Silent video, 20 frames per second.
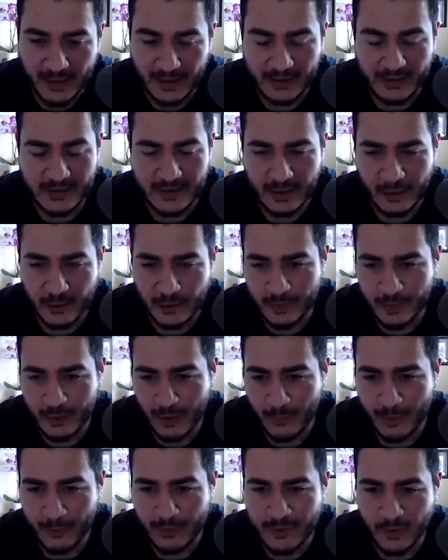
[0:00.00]
And so, you know,
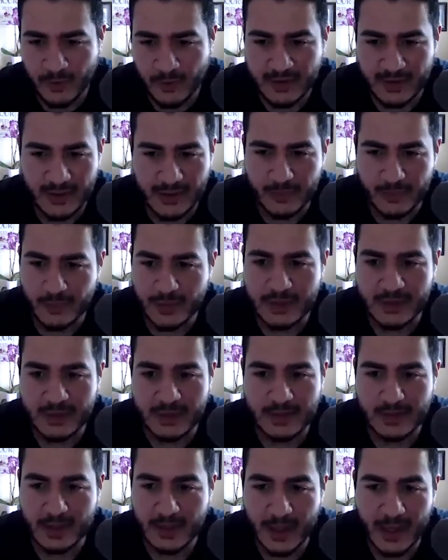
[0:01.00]
my retort to him
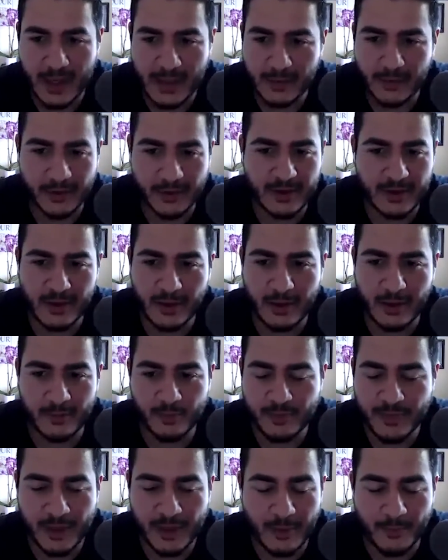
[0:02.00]
was, look, there
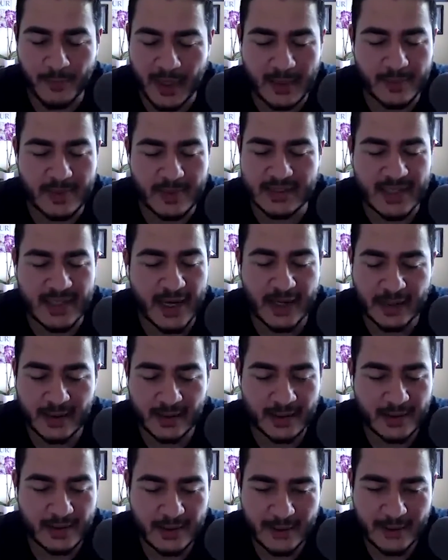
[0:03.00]
are babies dying,
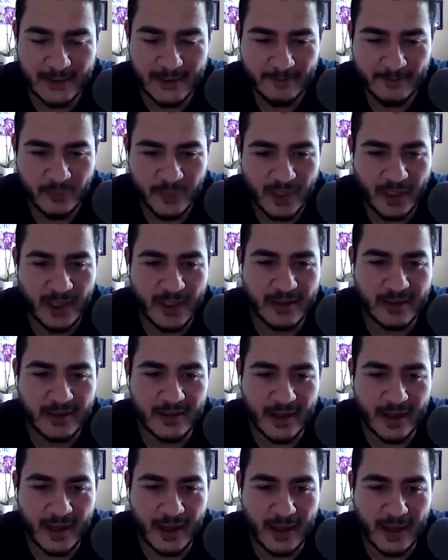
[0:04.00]

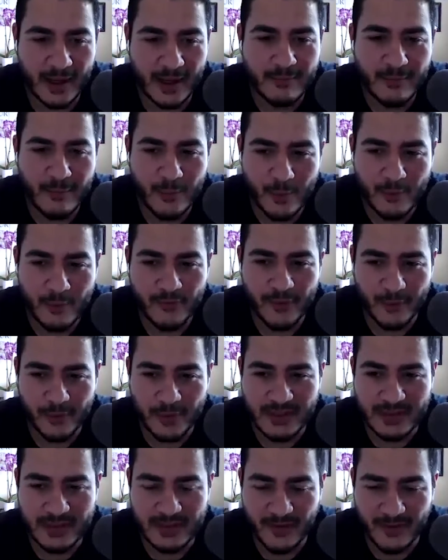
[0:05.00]
and I'm more
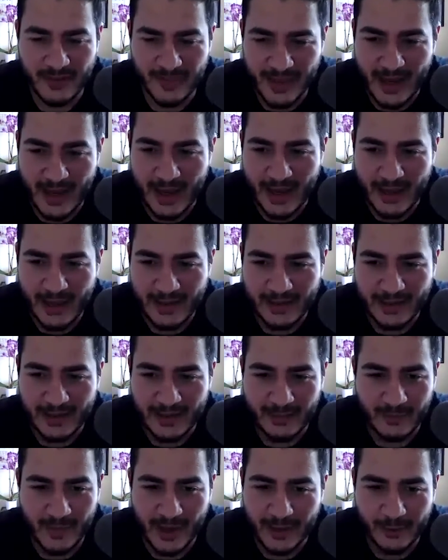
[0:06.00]
focused on that.
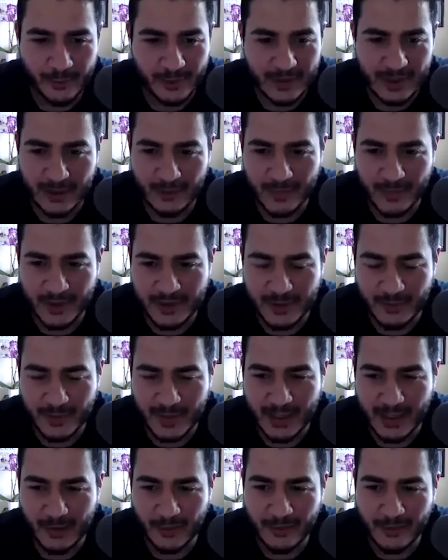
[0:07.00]
I don't care much
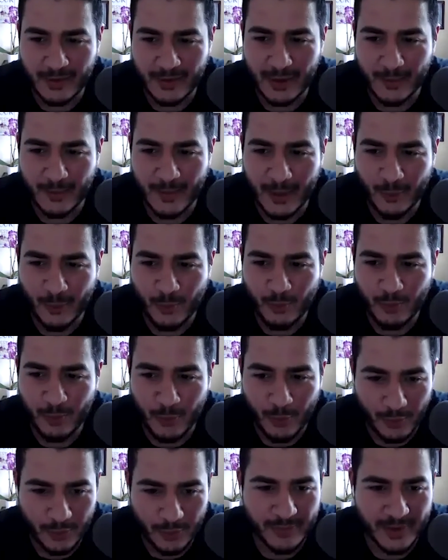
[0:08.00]
about
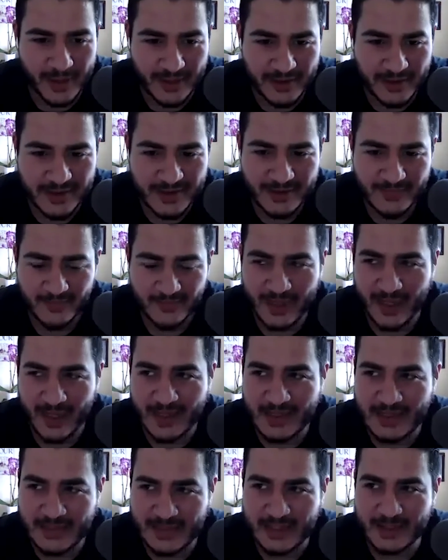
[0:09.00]
polar bears. And
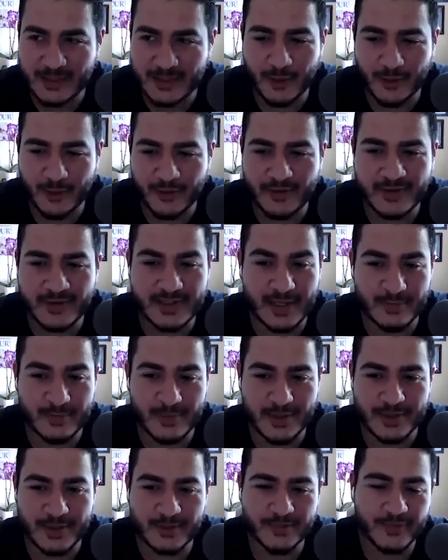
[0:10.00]
he said, you know, they're the same
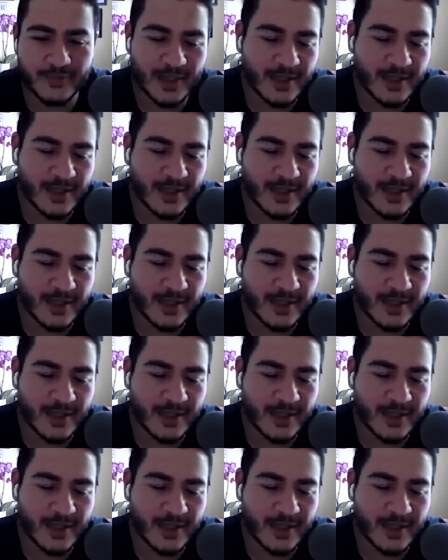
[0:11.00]
issue.